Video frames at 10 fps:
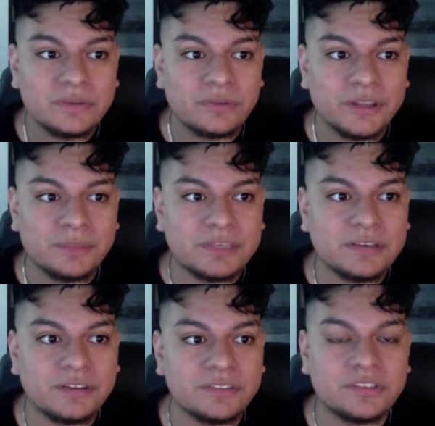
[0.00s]
right?
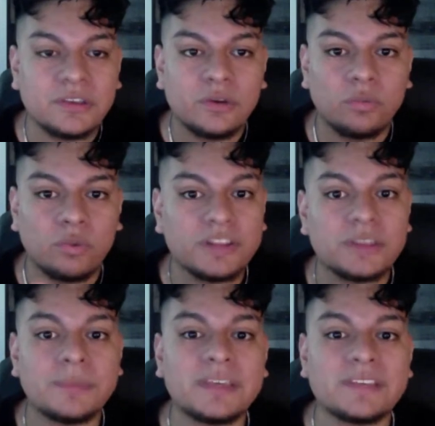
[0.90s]
Because one of the
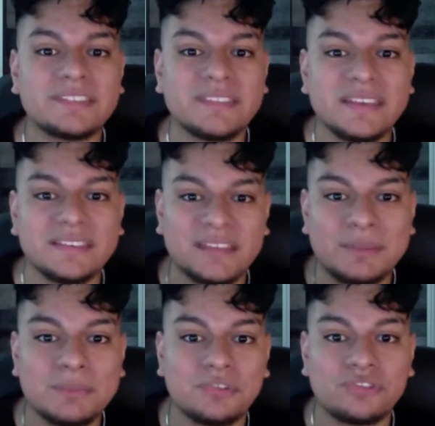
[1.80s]
biggest things that
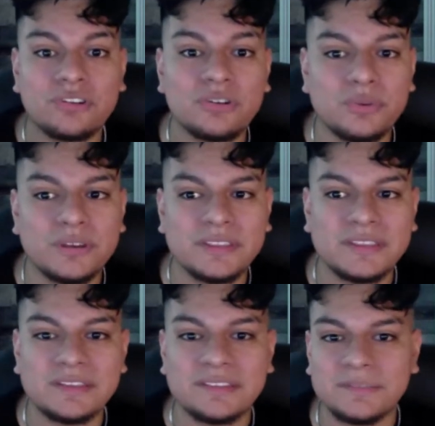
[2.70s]
people struggle with
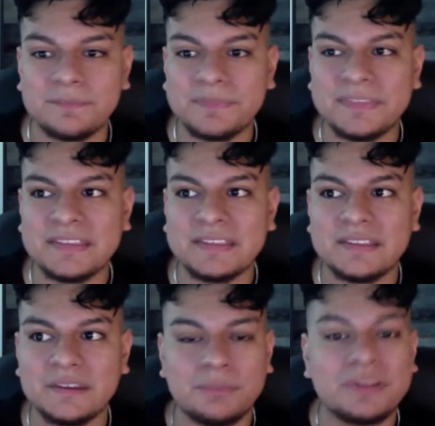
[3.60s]
is the
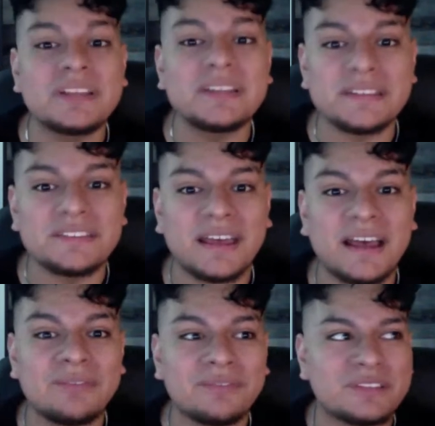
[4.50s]
ability to
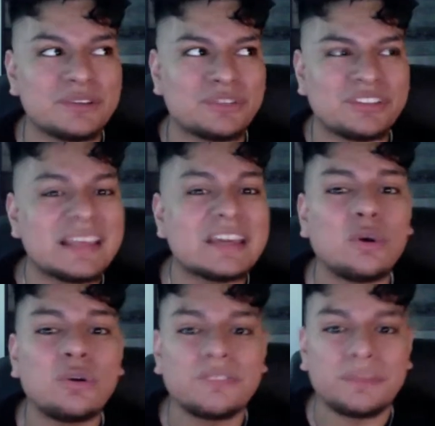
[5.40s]
have, you know, to let
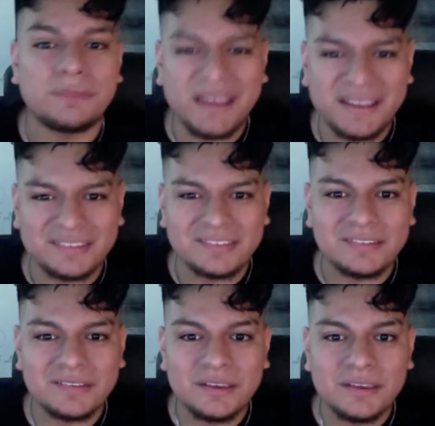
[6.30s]
go of the past.
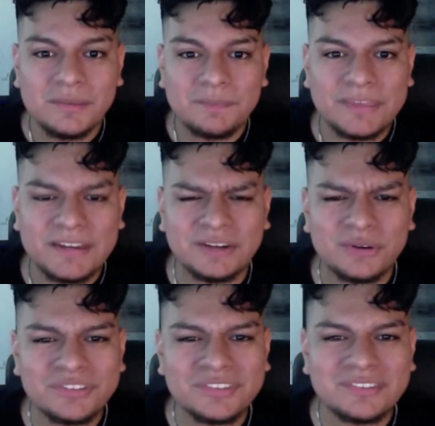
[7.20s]
And I
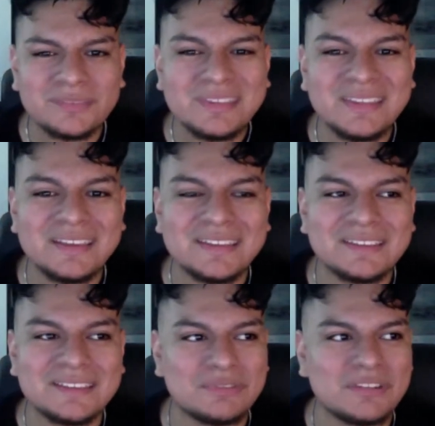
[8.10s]
noticed that's something that
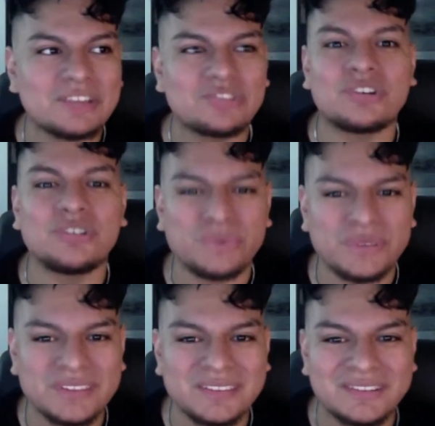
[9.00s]
even I struggled
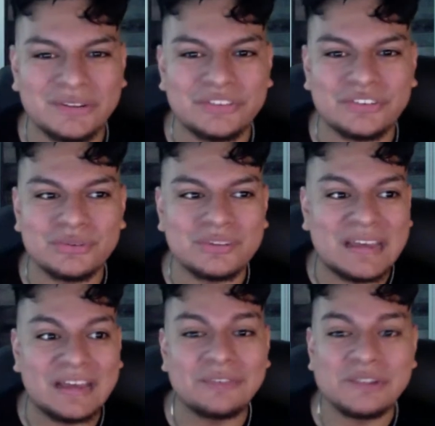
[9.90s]
with until two and a
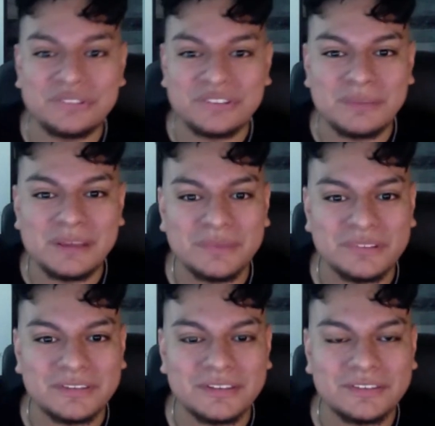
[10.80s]
half years in my
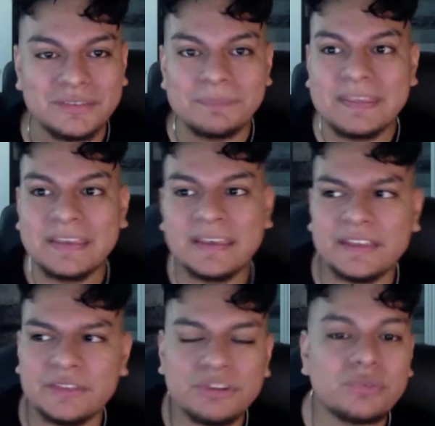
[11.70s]
business.
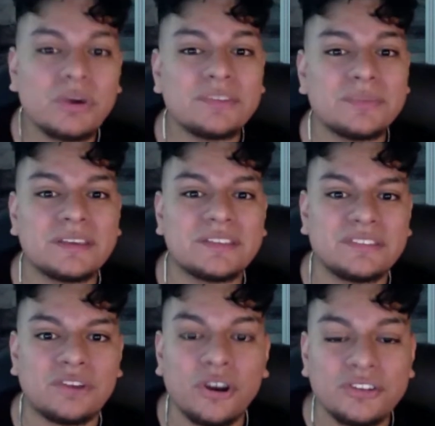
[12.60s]
And the reason why is because
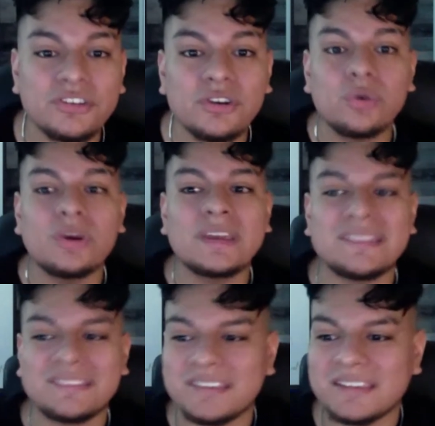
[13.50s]
it's hard to go
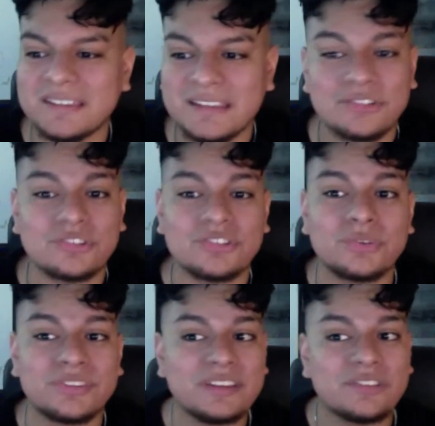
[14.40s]
against second nature. So
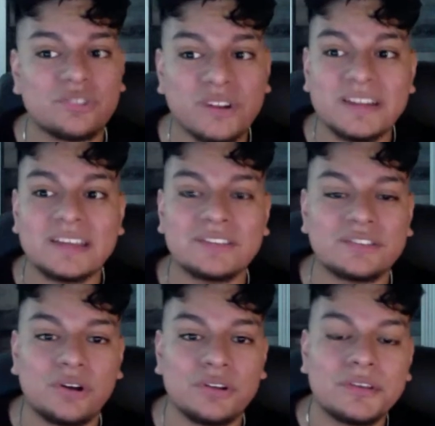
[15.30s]
today's training is
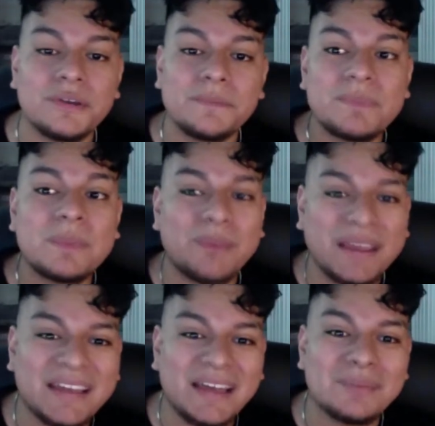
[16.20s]
called
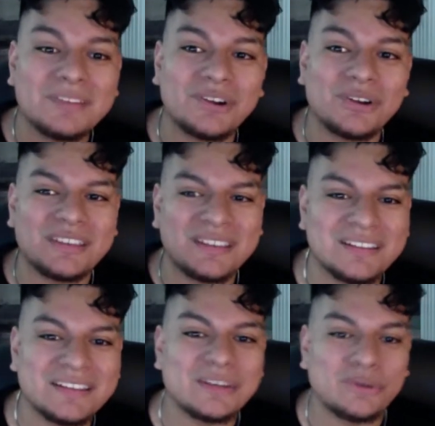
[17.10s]
Bad Habits Are
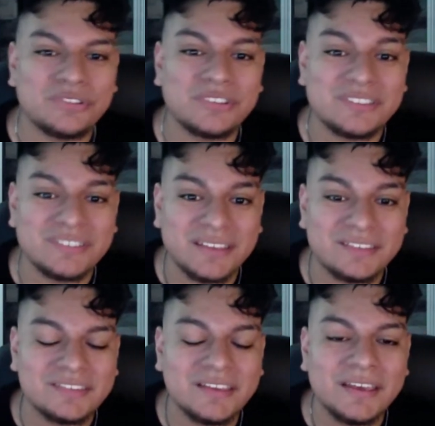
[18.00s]
Killing Your
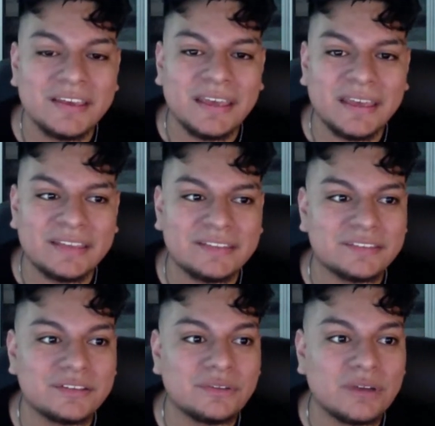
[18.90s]
Success. And
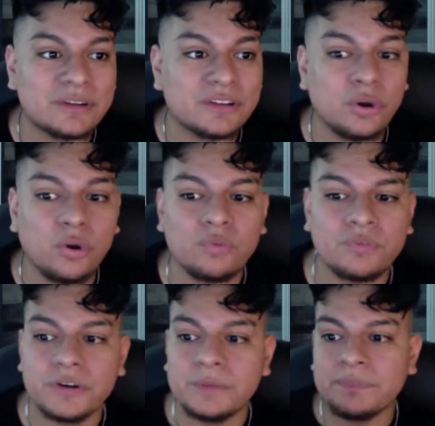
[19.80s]
I'm going to go
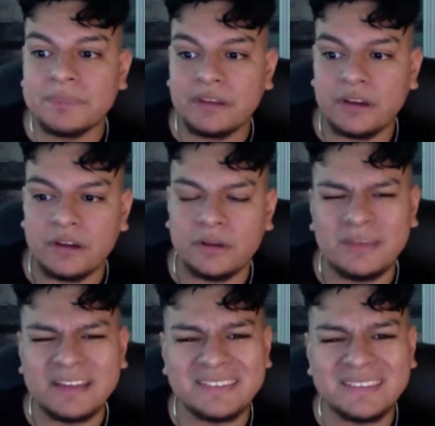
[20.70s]
over,
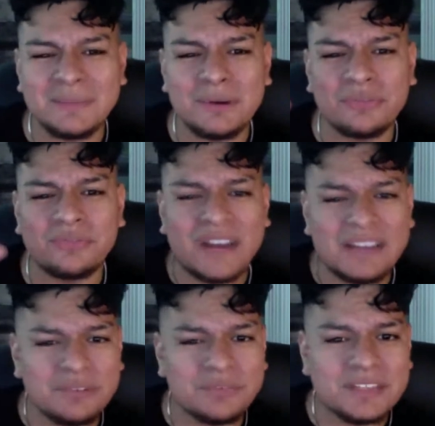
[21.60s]
um, I'd say, about
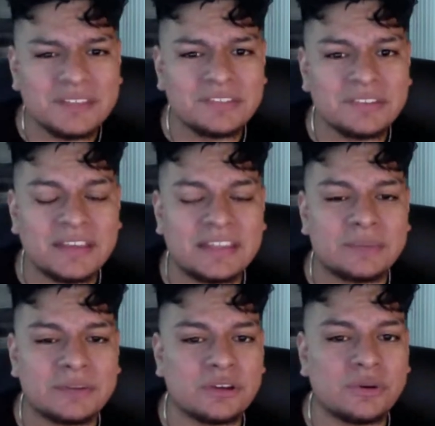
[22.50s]
five of these, and then
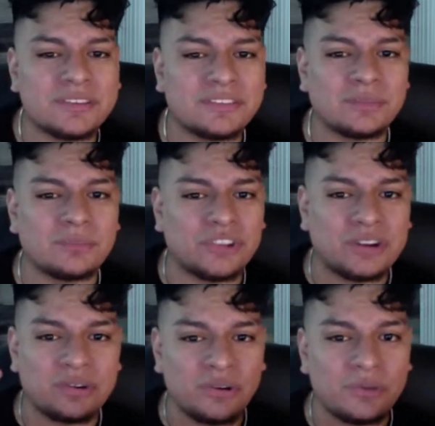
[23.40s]
I'm going to go into some
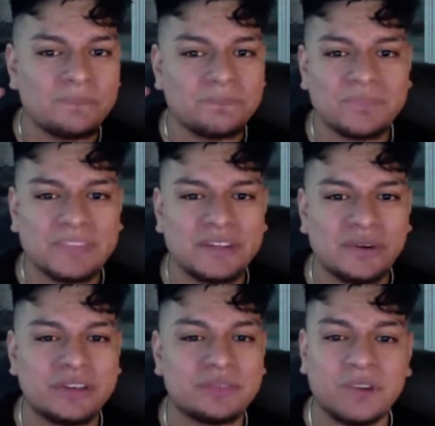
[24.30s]
general, you
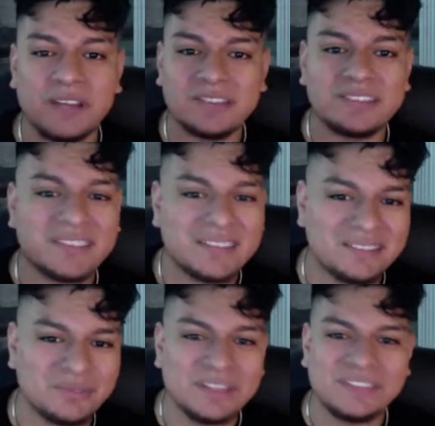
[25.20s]
know, advice
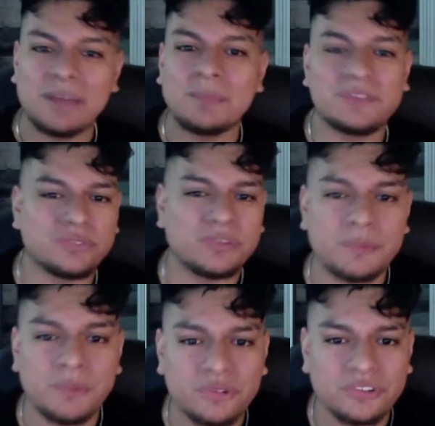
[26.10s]
and really tap into some
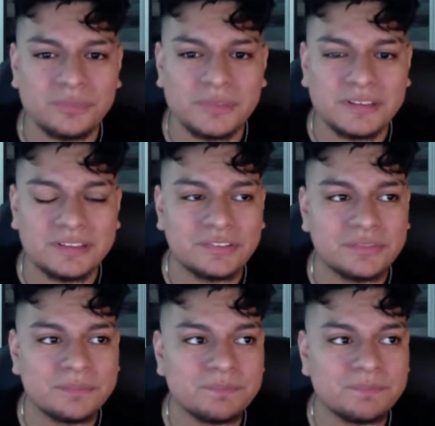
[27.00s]
emotion because